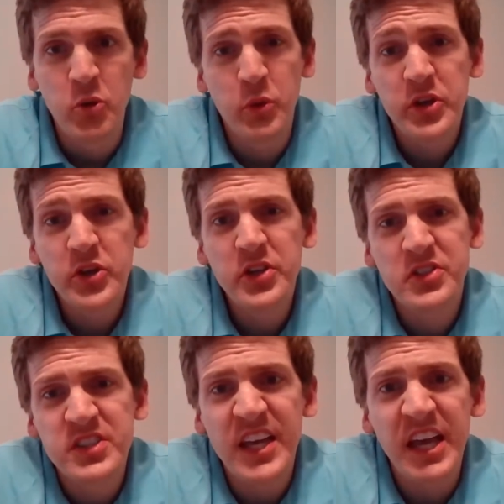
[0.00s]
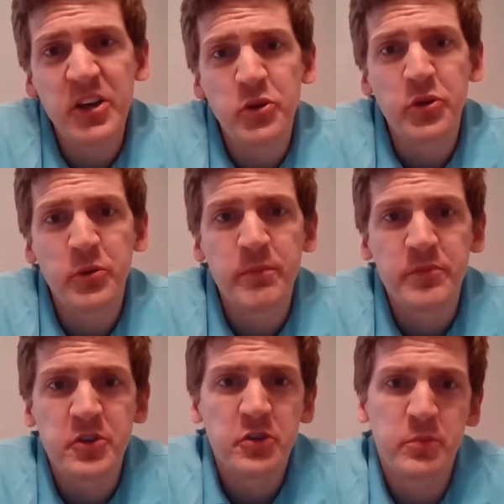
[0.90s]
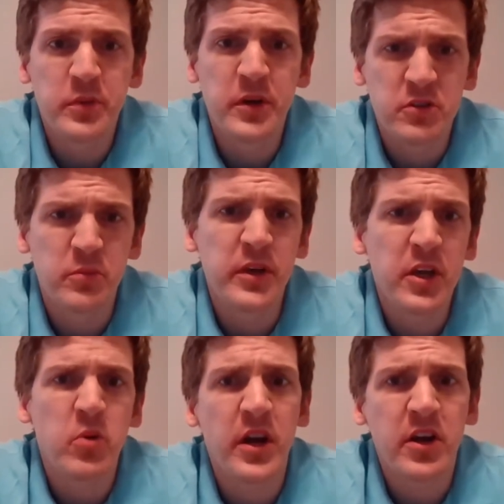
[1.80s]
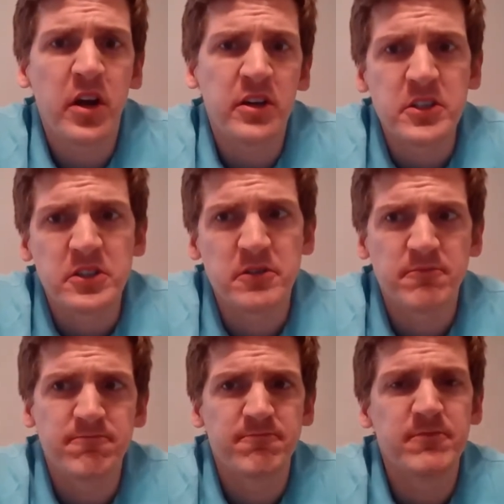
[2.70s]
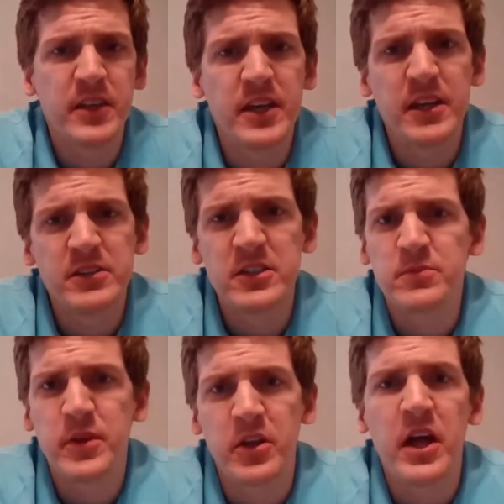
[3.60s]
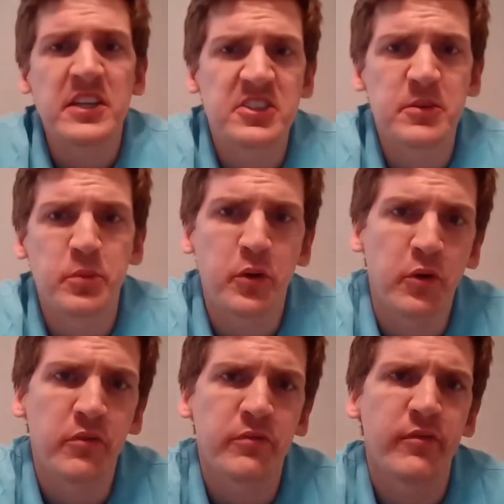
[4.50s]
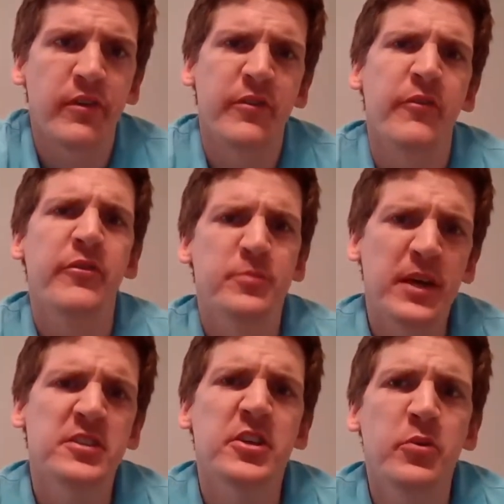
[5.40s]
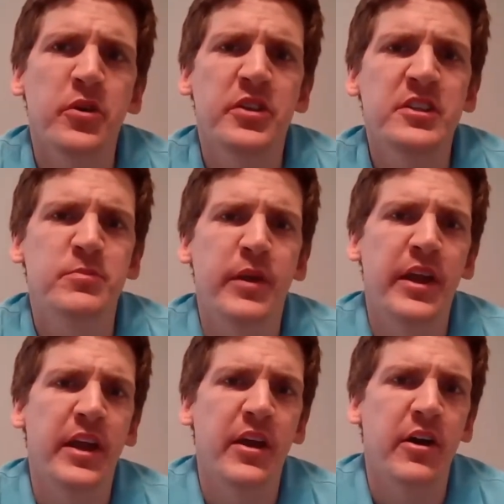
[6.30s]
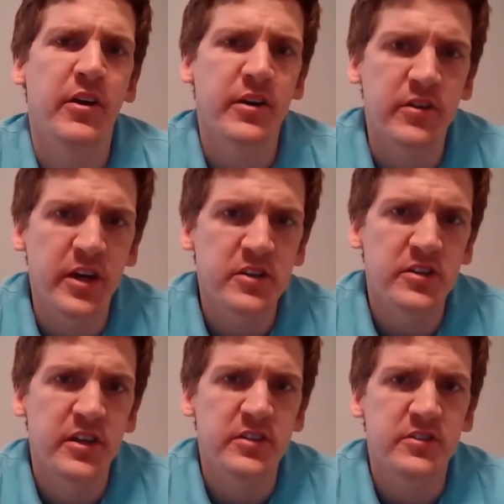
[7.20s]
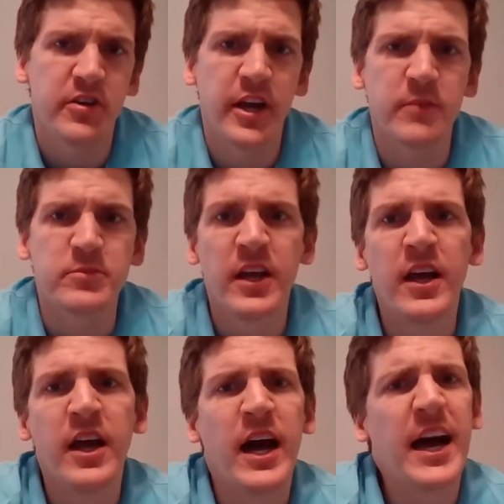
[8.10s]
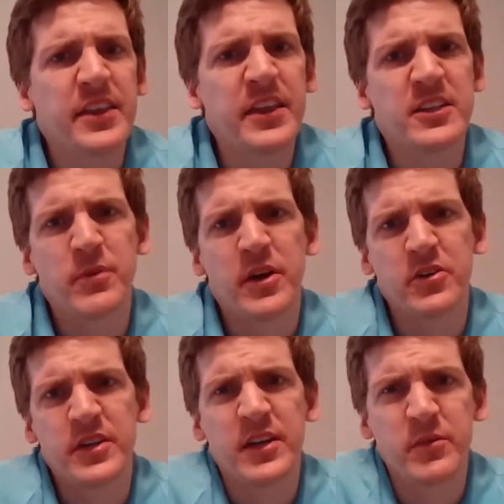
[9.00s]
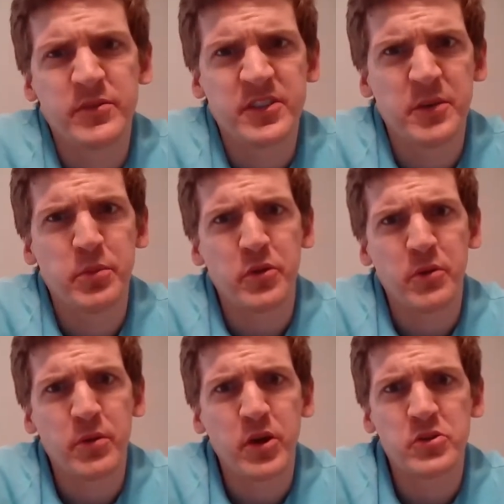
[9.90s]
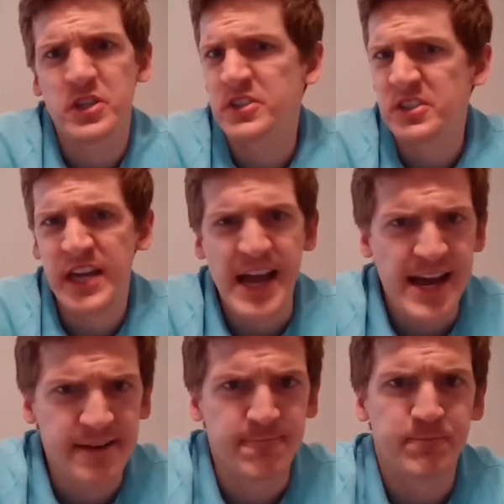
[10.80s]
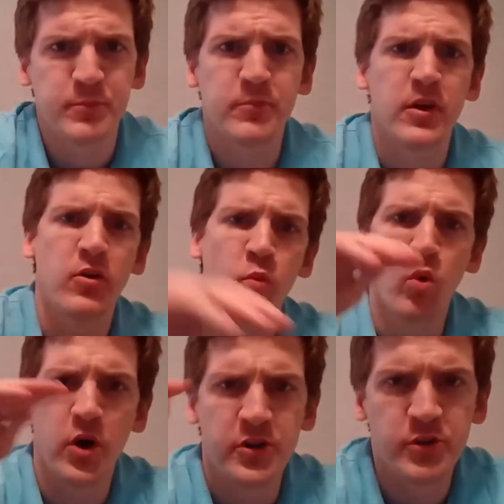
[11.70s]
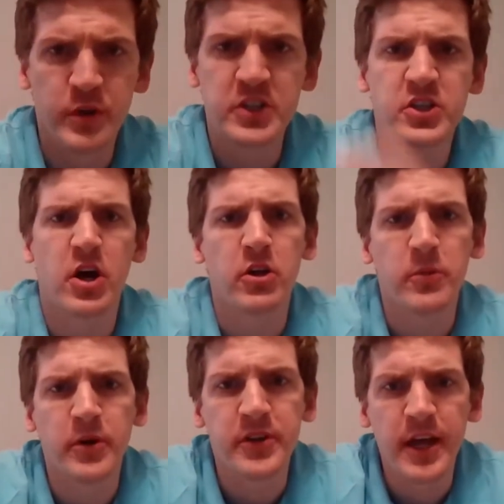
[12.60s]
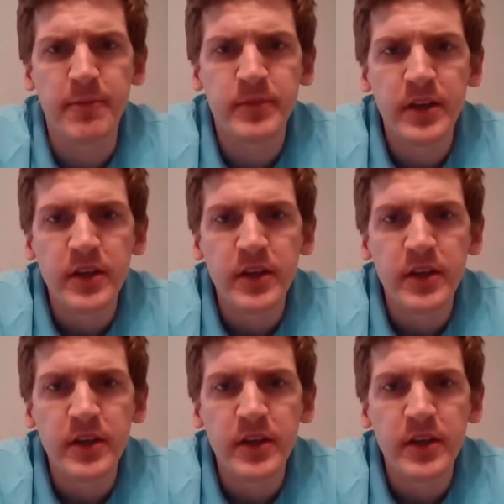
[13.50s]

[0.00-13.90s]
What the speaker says: We could scale them, but to be quite honest, it'd just be a lot simpler, especially with this being our introduction to histograms. I think it's better to take a simpler approach and just add 1 to each column on that.